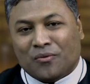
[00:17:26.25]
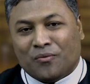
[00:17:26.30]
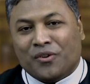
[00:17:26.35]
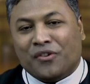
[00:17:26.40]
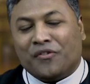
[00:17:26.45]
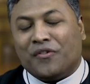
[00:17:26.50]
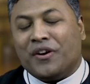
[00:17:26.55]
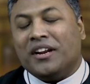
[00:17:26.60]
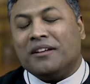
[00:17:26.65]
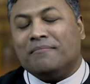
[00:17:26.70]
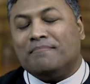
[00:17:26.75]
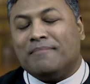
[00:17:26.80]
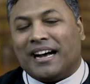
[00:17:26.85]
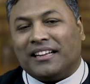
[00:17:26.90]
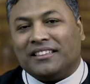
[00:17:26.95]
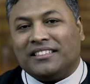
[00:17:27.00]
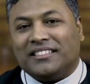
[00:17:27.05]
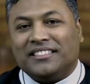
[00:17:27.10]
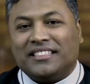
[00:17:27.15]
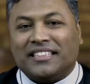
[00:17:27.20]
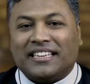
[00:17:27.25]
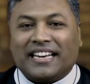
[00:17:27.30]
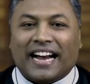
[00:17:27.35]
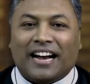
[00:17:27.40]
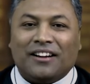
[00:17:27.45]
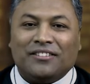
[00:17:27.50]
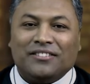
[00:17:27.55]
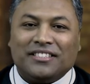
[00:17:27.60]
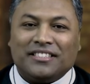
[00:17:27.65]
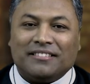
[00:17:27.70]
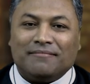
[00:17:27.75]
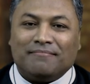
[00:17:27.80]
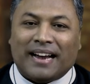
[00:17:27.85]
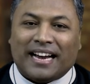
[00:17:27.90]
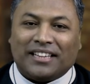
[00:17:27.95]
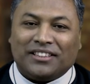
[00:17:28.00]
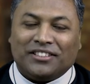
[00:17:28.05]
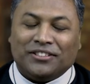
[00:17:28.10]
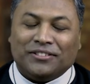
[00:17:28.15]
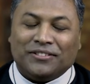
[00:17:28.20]
We read about this account in
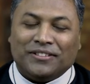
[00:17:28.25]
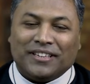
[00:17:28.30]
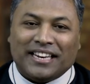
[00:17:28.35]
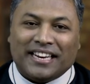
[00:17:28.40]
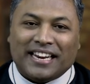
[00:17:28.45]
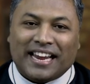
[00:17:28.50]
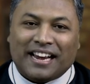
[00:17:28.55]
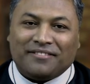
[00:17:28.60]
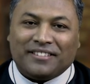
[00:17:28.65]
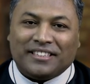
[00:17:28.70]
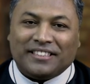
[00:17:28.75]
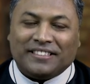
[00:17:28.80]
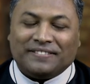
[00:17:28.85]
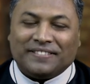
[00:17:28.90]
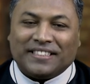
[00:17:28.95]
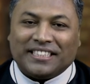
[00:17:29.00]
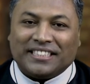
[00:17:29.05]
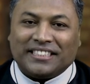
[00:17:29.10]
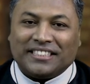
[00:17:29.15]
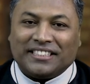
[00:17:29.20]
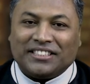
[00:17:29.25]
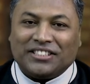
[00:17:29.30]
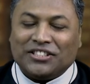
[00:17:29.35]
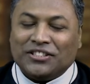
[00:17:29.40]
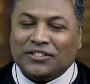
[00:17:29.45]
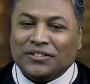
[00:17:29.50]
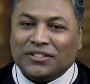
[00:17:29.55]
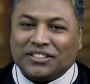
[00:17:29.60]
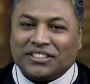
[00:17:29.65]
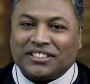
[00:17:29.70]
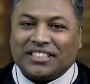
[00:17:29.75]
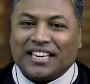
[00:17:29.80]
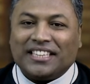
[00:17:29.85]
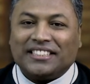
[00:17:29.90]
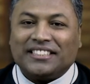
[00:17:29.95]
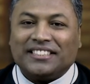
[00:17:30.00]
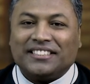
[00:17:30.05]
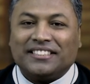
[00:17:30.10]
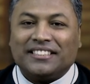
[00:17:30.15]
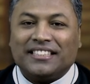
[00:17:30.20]
Matthew 11, verses 2 to
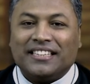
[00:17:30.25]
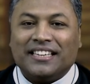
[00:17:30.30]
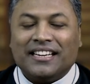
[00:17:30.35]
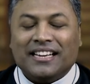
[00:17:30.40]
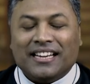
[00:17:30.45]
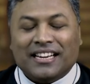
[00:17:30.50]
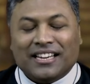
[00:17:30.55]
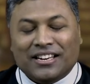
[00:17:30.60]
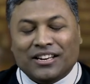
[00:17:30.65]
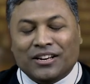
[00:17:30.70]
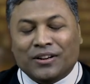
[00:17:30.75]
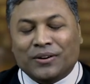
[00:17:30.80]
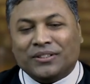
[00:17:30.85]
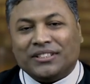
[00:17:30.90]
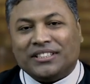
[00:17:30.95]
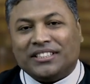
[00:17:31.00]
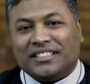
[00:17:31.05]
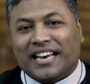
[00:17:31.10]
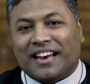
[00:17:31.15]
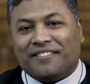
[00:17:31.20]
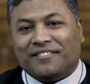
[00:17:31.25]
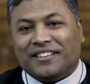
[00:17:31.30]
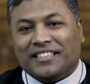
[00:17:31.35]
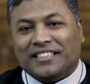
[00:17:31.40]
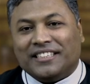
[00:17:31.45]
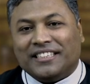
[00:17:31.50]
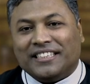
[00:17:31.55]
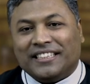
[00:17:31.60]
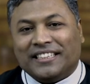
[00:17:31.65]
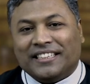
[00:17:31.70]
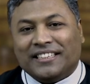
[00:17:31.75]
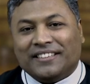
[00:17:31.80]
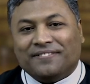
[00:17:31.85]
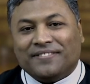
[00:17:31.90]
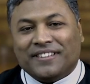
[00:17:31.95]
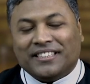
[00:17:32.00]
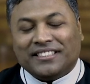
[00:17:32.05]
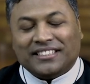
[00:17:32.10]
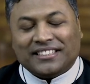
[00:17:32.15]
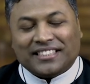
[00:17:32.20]
6, Luke 7,
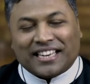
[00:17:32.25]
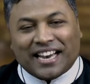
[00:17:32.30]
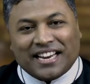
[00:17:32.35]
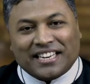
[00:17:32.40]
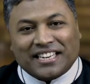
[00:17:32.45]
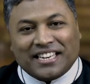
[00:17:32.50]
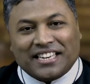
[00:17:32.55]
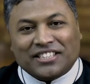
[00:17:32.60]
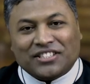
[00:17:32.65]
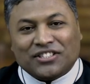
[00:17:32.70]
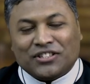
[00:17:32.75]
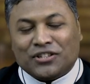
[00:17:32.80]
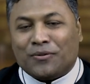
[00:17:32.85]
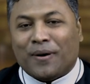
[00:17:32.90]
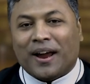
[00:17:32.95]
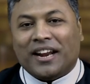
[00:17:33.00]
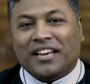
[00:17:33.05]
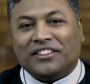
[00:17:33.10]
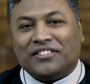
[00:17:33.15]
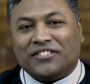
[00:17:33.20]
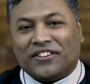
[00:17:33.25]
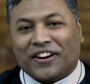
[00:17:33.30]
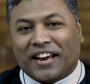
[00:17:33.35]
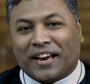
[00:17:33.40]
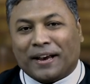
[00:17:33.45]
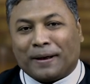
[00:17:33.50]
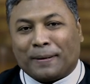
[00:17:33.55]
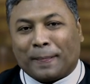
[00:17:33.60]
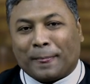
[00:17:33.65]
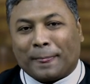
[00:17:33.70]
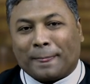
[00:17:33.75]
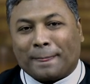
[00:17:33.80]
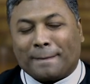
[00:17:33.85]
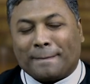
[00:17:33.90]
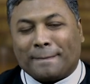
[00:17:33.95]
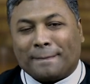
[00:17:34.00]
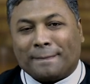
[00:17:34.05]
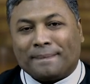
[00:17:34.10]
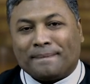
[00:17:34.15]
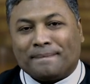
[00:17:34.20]
verses 18 to 23.
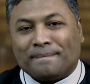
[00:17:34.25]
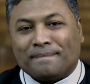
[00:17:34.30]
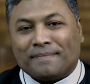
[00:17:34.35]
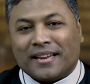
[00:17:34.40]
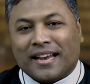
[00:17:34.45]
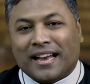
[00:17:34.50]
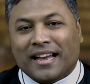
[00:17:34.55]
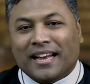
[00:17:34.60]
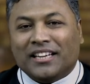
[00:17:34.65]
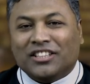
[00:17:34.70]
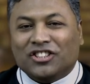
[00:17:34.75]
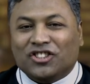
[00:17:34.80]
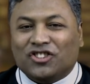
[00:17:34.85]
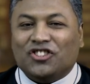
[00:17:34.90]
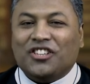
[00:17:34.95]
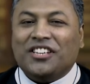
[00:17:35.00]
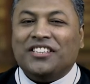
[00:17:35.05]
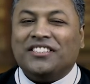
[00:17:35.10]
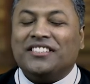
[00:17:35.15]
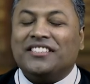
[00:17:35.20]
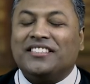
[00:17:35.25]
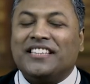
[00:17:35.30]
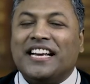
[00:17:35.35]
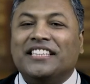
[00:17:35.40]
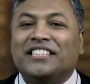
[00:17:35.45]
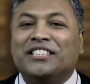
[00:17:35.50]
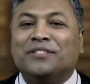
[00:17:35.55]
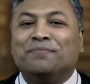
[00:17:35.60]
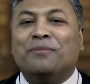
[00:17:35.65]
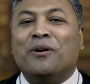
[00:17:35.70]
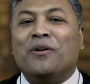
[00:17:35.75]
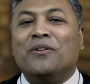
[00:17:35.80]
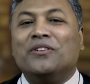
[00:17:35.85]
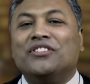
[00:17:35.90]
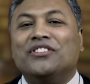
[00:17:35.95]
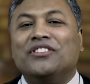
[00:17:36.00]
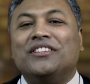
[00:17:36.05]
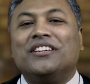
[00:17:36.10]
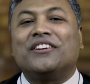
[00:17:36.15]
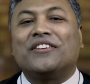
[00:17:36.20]
Jesus then
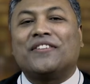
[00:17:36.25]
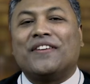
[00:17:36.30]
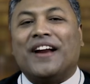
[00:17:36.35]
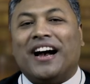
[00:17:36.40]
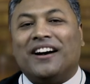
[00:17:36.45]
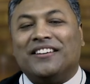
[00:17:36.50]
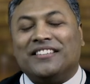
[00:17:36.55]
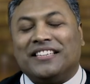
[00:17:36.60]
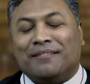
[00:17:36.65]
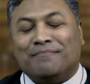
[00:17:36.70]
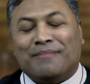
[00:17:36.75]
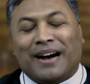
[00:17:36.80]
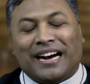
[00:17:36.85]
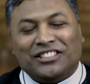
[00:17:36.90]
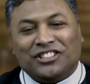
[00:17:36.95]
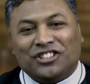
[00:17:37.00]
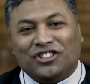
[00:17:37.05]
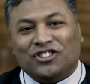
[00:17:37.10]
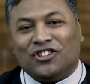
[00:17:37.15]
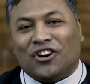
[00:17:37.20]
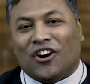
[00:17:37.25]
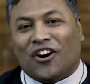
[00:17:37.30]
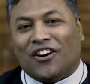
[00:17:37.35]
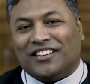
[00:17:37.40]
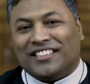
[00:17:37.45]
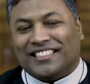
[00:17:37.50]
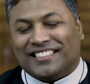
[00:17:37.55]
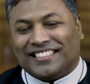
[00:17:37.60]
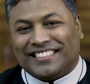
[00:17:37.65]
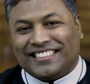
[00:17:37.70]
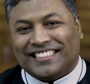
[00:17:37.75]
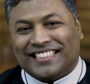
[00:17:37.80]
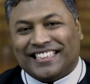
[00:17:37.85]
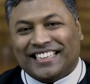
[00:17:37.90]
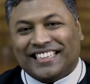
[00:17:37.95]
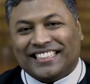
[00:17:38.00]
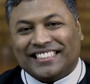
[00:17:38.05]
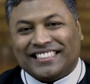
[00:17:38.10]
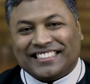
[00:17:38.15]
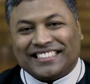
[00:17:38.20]
spoke to the crowd about John,
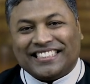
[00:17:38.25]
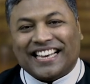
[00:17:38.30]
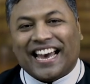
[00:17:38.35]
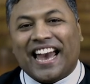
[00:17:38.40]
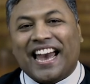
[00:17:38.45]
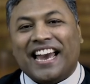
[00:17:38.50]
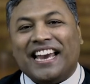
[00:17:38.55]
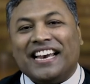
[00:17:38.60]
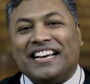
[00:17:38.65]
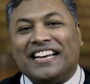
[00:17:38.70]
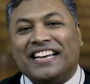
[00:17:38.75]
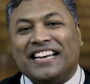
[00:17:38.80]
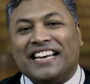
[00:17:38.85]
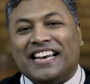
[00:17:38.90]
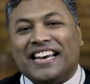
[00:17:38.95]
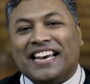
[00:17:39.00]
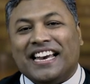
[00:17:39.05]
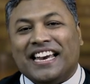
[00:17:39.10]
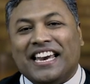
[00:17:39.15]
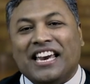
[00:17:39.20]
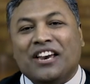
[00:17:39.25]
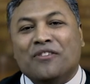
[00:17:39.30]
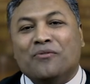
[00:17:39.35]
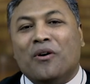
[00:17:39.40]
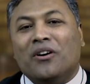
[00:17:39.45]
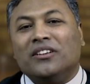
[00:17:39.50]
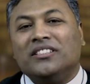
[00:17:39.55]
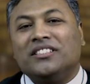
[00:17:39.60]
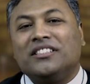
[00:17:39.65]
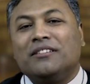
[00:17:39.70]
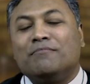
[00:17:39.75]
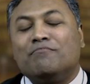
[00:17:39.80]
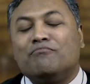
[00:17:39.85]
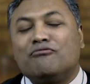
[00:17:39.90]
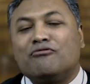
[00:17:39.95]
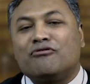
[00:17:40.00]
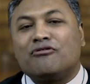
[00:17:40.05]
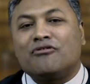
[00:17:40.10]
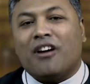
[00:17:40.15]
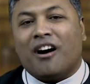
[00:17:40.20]
saying he was the
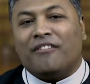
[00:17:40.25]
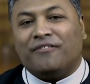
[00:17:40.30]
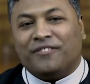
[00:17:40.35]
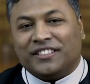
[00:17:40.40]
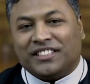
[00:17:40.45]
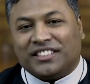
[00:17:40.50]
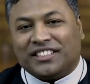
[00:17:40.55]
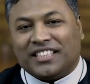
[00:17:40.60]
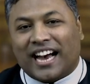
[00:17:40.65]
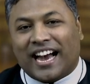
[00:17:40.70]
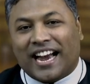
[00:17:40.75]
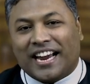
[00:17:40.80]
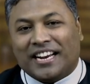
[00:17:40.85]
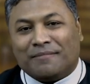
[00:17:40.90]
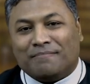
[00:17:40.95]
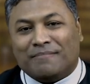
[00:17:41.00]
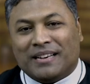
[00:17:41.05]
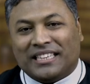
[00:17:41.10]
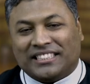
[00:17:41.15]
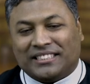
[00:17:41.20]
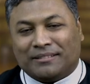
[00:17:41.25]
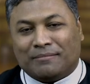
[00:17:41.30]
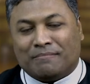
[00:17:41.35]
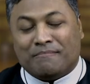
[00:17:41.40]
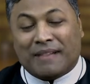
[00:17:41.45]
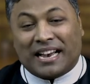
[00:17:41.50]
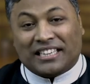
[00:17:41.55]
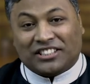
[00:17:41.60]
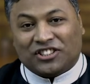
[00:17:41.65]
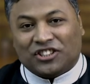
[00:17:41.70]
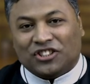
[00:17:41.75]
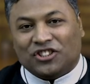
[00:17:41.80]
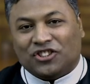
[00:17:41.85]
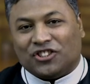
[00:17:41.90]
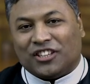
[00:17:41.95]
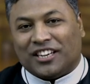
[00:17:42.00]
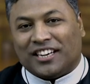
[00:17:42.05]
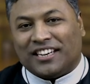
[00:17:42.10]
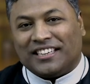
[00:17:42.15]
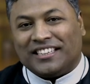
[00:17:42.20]
prophesied
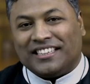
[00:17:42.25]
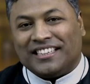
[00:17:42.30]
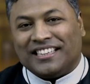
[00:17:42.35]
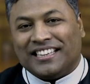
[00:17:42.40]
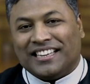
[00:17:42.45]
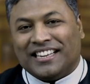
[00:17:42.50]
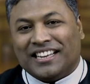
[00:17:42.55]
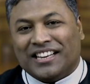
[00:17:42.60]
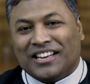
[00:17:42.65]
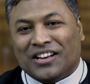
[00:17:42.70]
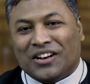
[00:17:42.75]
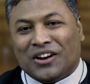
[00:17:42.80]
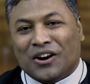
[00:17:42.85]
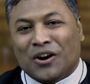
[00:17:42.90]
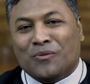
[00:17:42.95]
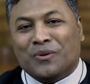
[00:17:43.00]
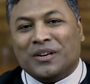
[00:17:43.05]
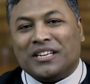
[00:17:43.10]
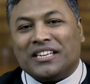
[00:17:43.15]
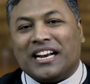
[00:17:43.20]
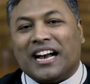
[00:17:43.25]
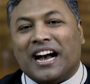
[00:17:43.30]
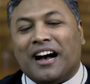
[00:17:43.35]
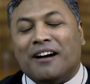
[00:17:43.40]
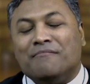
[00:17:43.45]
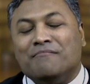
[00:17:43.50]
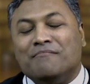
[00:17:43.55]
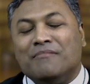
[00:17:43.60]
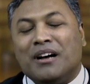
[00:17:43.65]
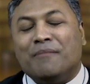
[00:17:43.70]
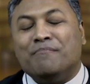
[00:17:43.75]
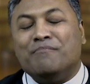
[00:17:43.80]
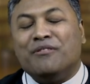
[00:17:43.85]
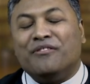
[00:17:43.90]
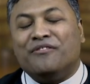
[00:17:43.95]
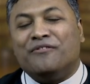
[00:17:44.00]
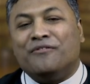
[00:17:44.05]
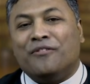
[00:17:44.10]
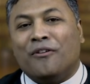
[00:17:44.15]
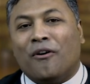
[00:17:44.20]
messenger who would come
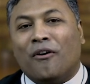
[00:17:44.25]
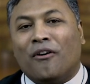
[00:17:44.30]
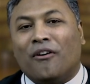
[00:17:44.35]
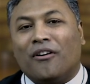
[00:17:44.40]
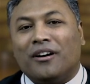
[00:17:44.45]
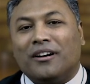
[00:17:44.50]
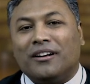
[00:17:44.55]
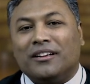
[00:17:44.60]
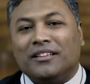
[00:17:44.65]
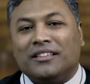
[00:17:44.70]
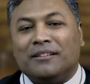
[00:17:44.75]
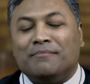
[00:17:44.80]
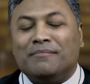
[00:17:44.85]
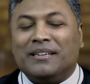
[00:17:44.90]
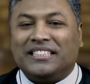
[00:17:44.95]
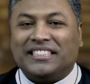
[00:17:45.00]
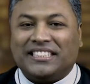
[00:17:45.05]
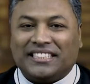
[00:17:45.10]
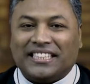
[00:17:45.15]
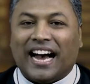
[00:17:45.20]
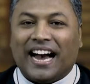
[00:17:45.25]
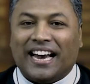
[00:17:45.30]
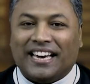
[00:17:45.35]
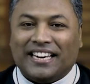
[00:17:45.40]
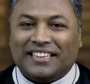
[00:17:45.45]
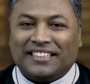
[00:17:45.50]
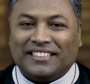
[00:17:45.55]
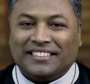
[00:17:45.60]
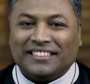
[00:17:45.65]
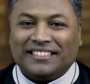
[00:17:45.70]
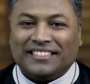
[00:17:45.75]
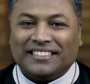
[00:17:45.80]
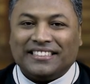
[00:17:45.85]
before the Messiah.